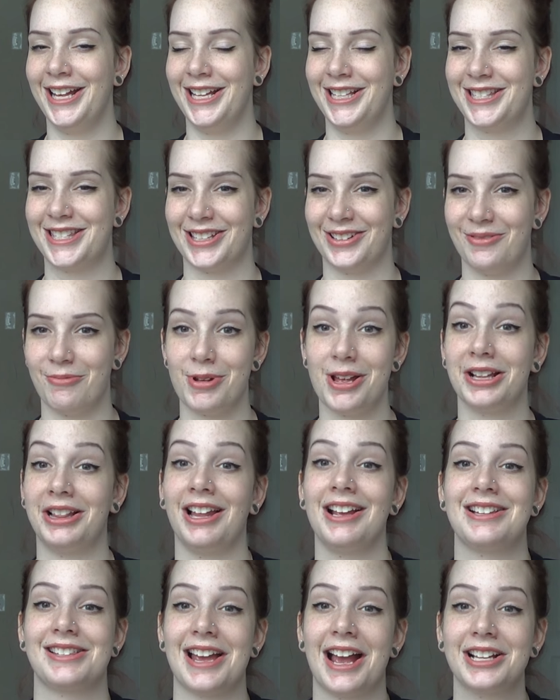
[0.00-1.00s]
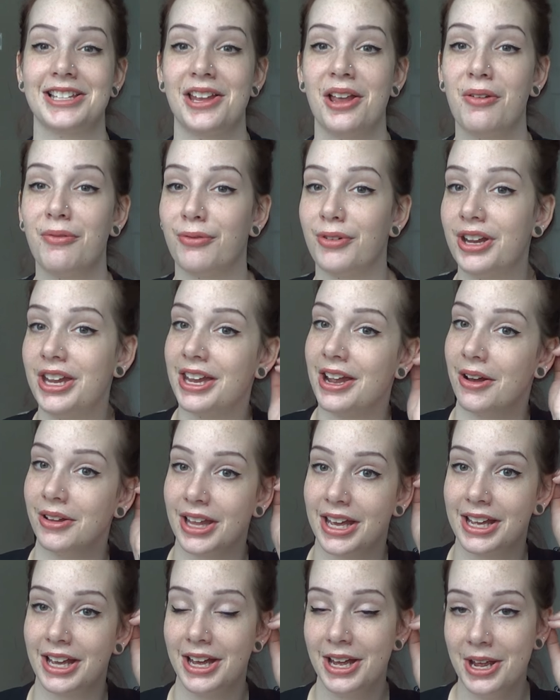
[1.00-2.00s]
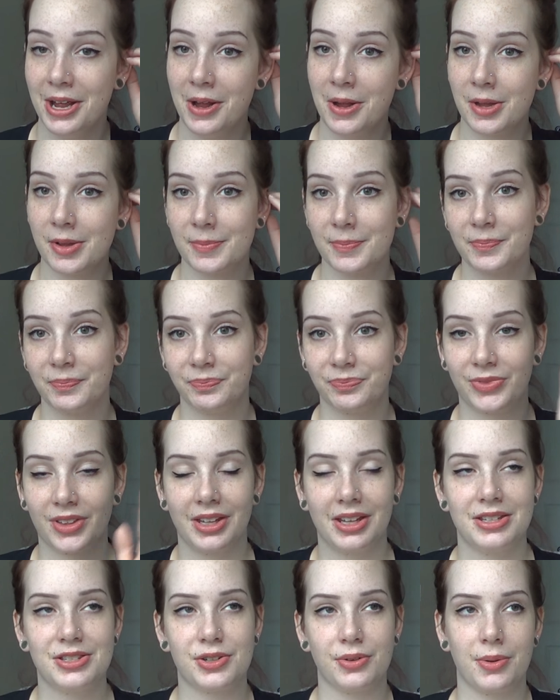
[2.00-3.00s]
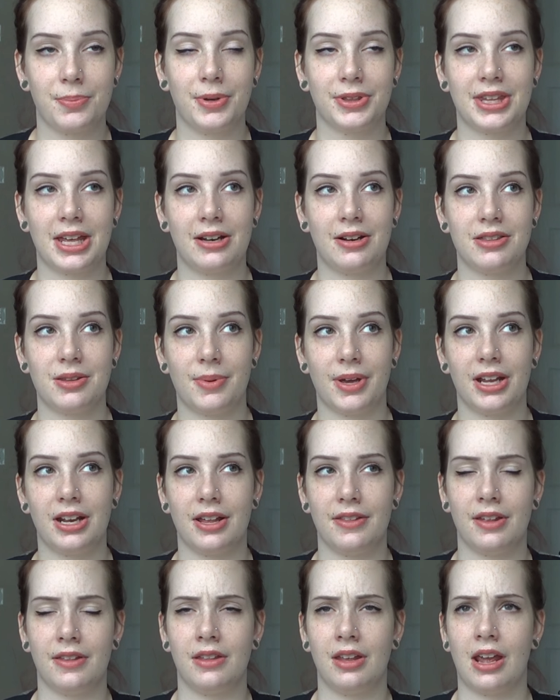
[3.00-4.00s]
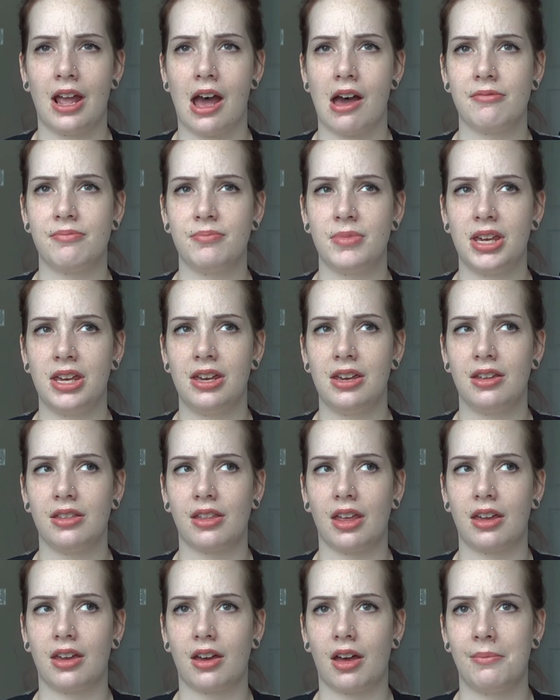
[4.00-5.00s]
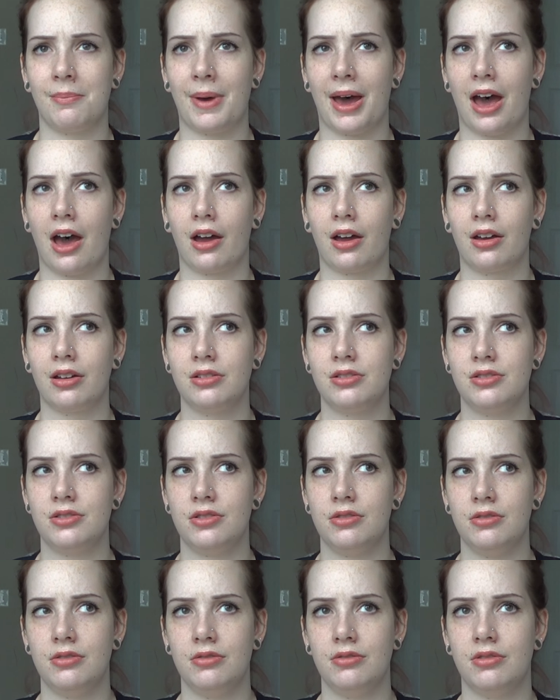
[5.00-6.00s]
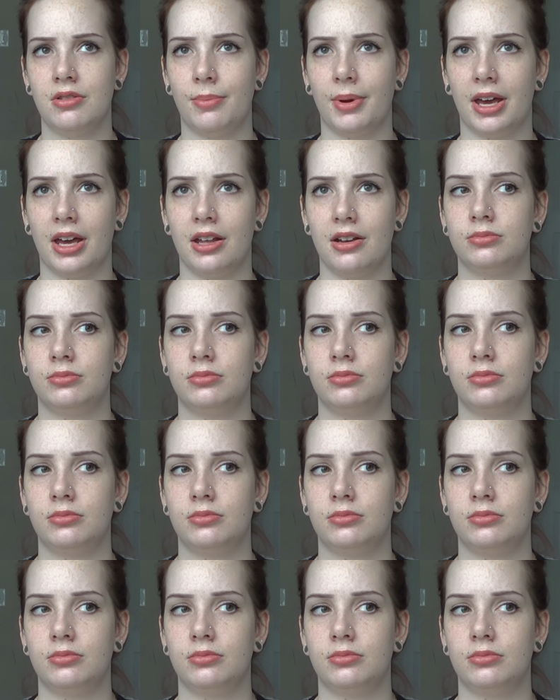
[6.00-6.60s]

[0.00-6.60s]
So like Zach's like freaking out. Like, so we put that on the bed, and then they have me like come back to the bed.